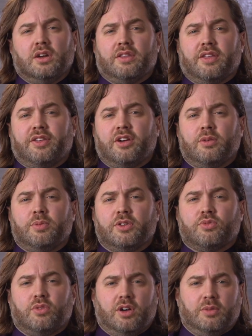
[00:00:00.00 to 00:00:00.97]
The
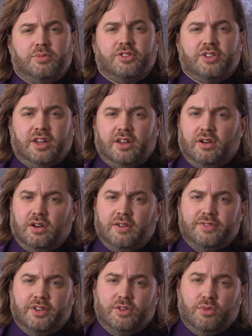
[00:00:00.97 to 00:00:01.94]
therapist will help decide how
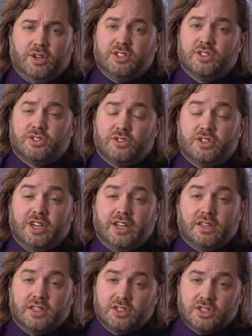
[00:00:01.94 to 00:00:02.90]
often a registered
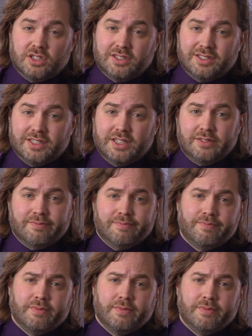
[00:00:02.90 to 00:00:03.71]
dietitian is seen.